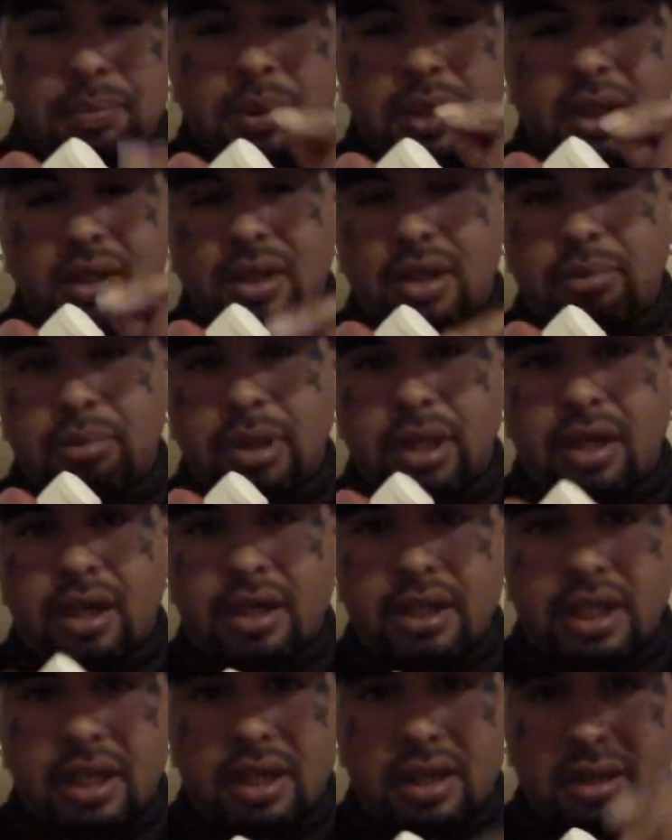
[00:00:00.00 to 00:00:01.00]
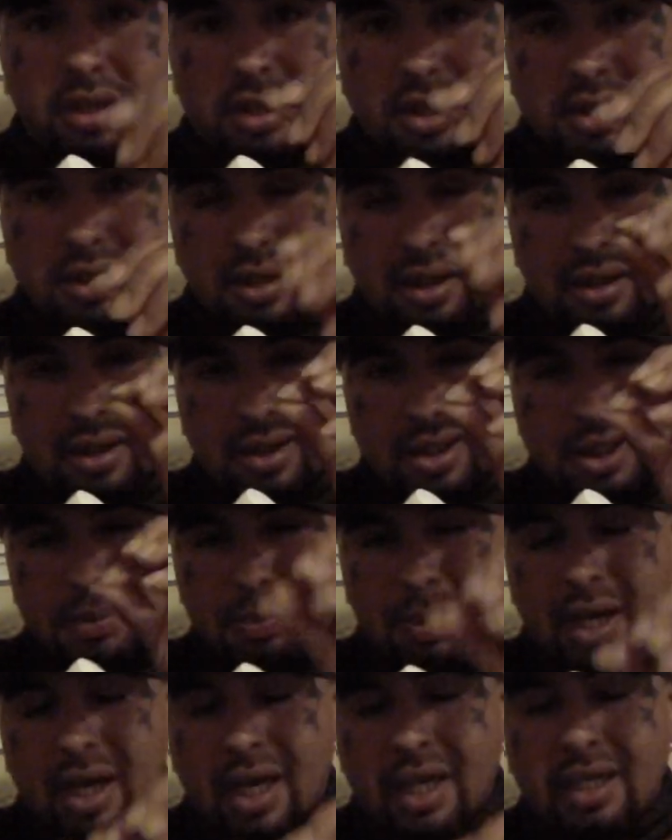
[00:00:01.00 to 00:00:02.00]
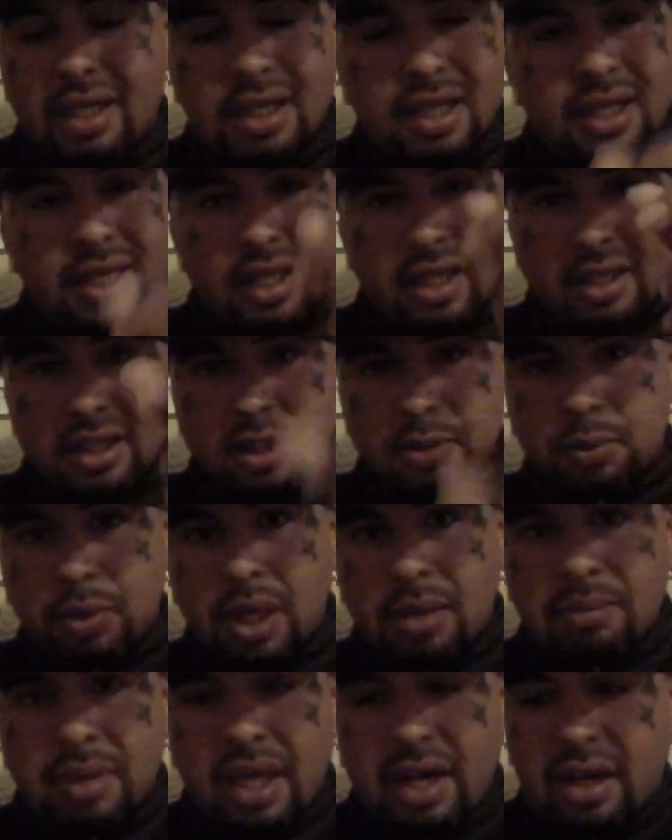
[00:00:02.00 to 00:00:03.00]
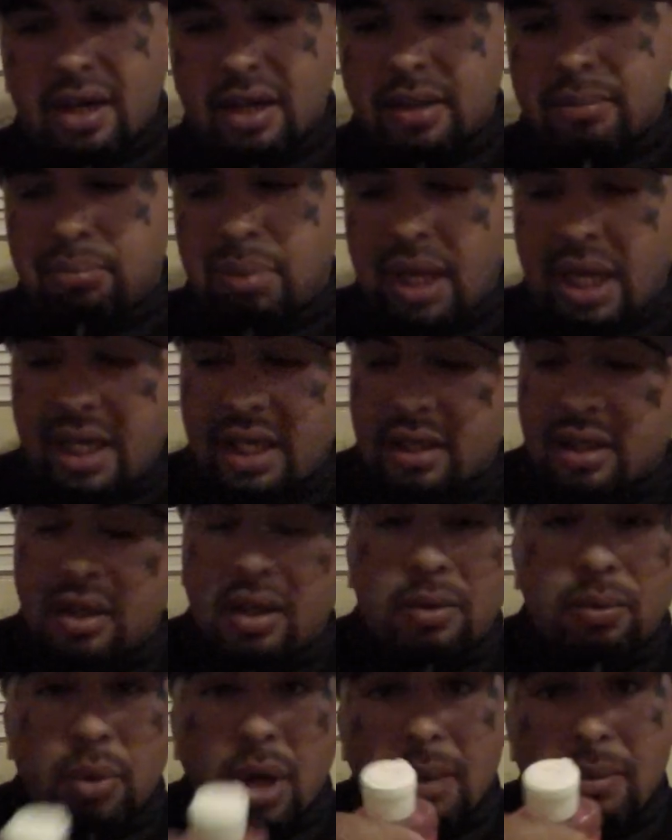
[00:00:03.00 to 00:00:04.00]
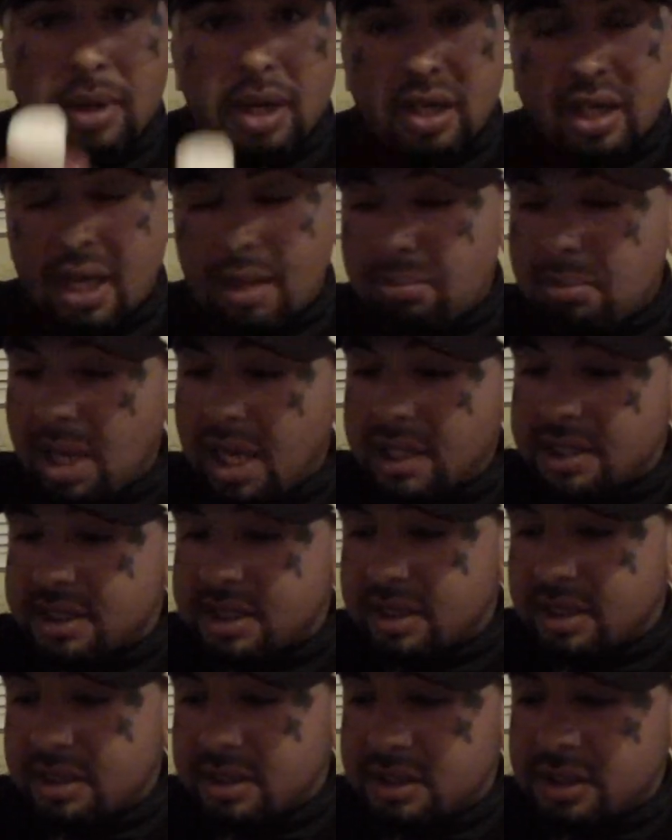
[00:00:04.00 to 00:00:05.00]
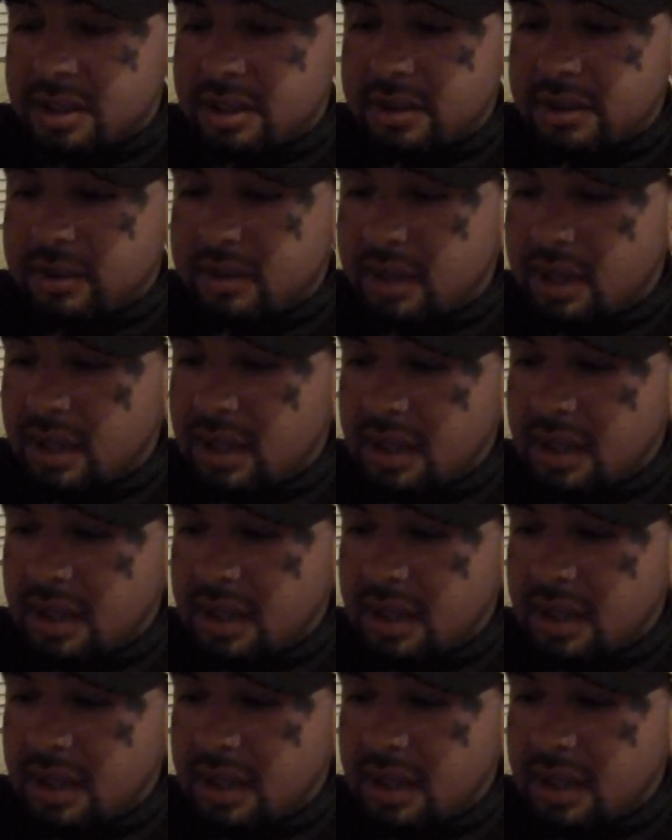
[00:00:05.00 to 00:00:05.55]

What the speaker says: put a little bit on there, a little spot, and just rub that on the bait. I'm rubbing on that mice tail too.